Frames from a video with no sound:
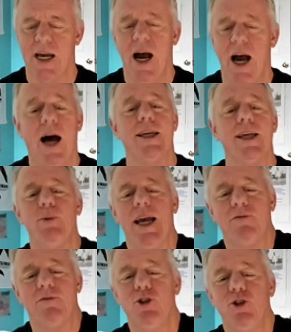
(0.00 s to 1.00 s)
I think we
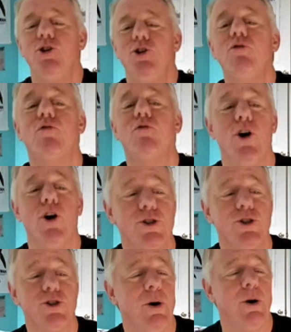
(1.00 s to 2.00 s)
have two. You
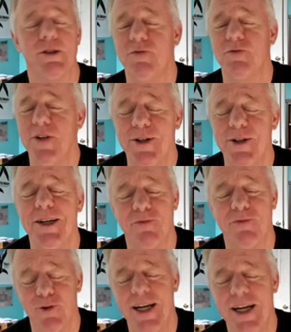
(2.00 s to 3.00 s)
froze, so I was very
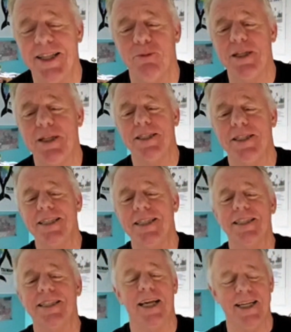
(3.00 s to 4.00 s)
afraid that we
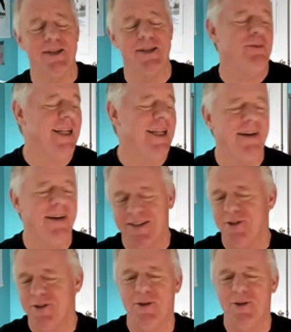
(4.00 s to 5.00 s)
didn't get it and we'd have
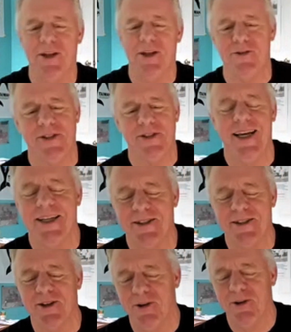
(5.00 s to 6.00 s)
to do another
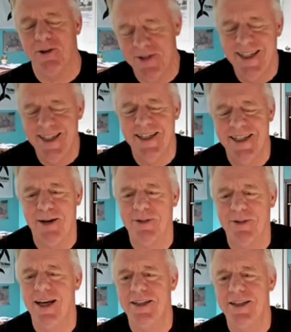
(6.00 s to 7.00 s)
take. So I'm
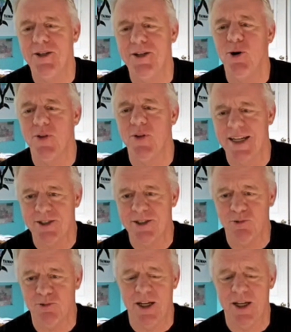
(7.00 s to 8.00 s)
glad to know that
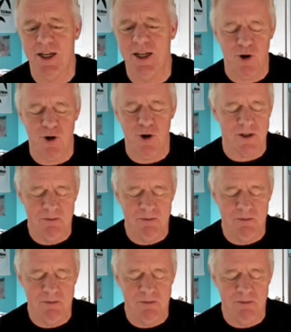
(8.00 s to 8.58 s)
it's it worked.